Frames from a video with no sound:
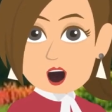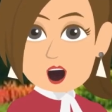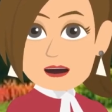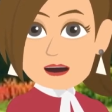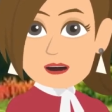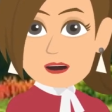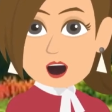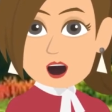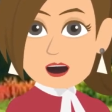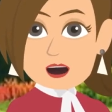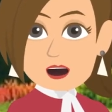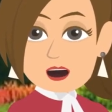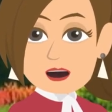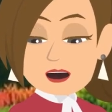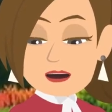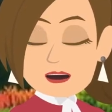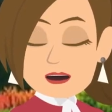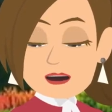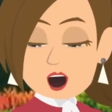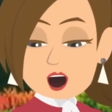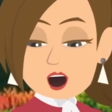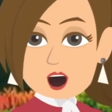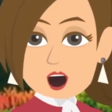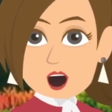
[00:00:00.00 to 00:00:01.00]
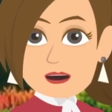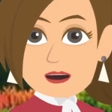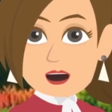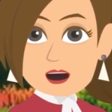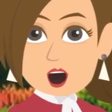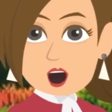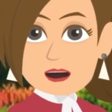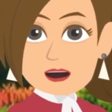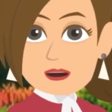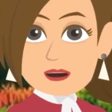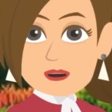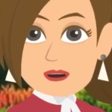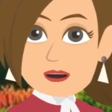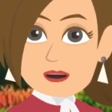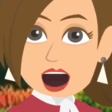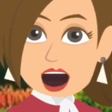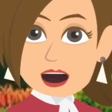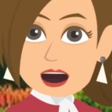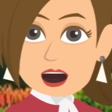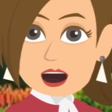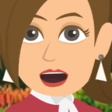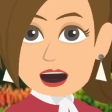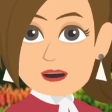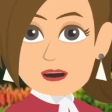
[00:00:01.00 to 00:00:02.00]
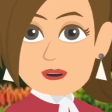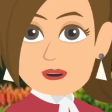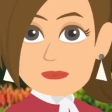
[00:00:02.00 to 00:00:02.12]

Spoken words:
of something that pleases you, then you're